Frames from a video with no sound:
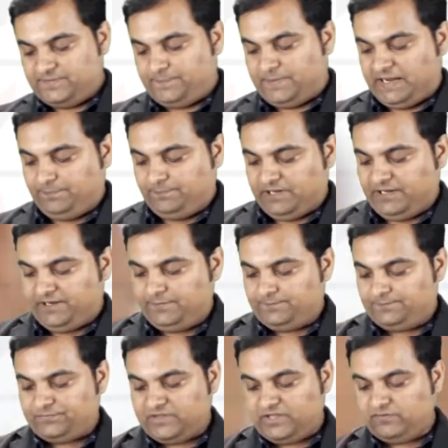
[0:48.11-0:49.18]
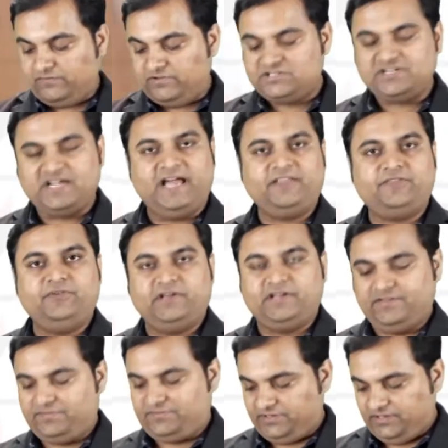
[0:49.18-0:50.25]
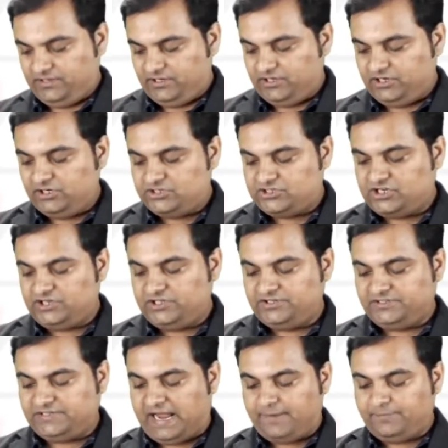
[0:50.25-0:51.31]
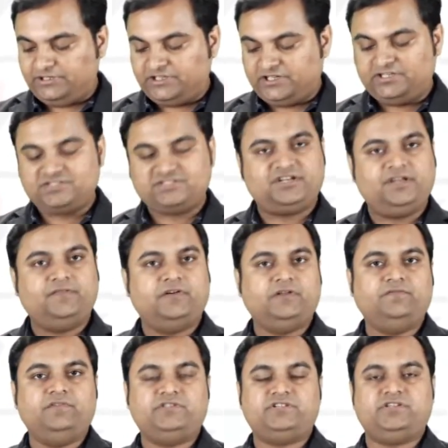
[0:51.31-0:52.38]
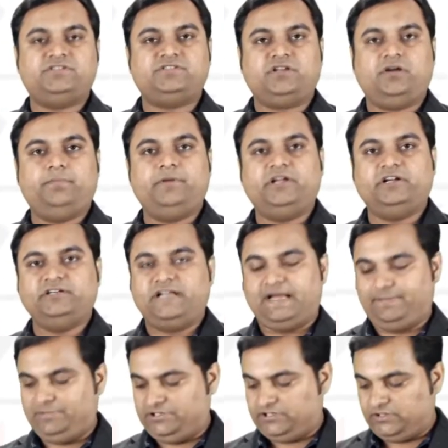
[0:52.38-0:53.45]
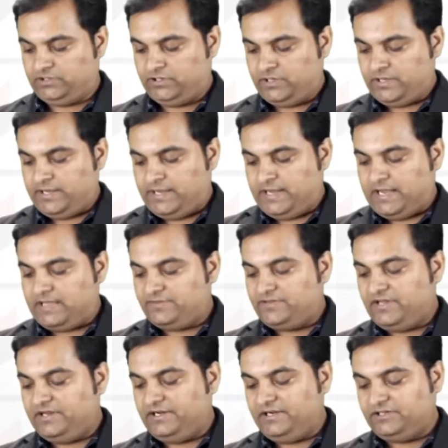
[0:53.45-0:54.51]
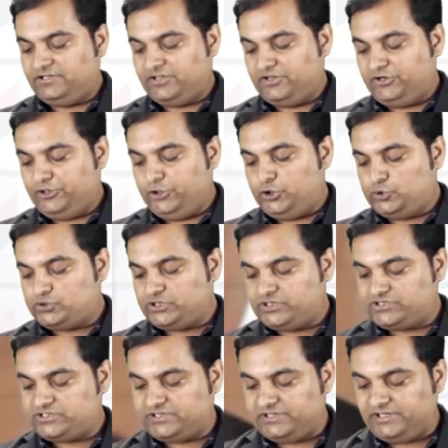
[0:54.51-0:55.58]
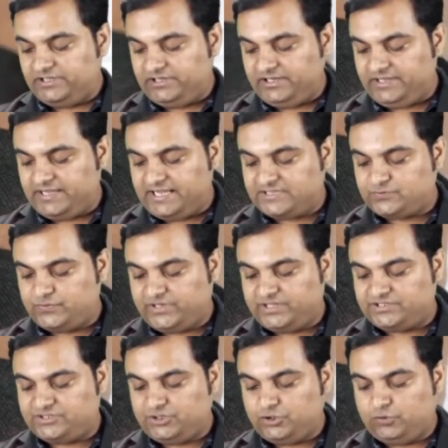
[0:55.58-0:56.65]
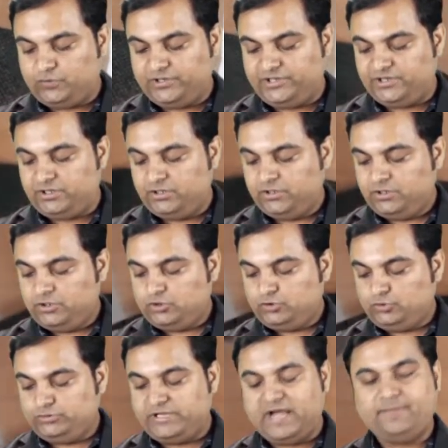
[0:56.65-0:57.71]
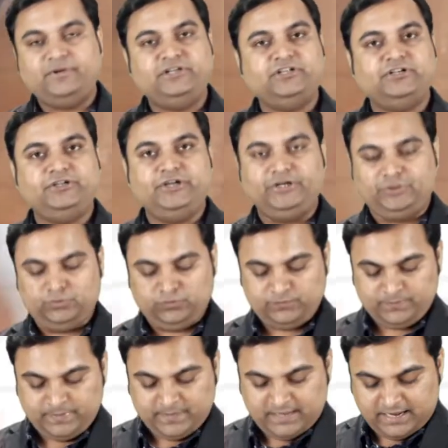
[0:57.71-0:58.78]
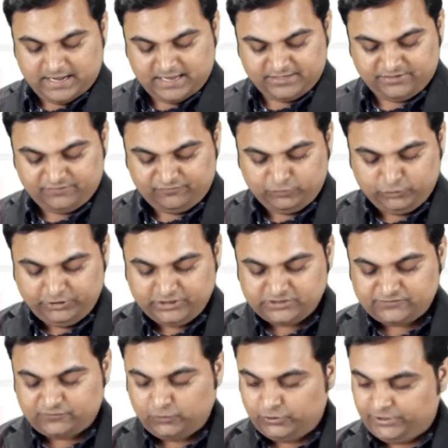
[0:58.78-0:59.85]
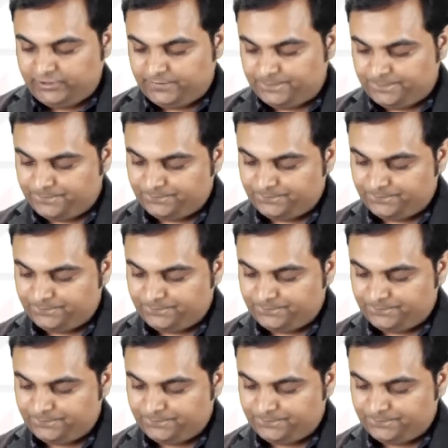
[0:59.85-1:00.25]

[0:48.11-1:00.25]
pipeline in which, as we can see, initially the diameter is D1, which is a bigger diameter, and then it reduces suddenly, as we can see over here, to diameter D2, and the fluid is flowing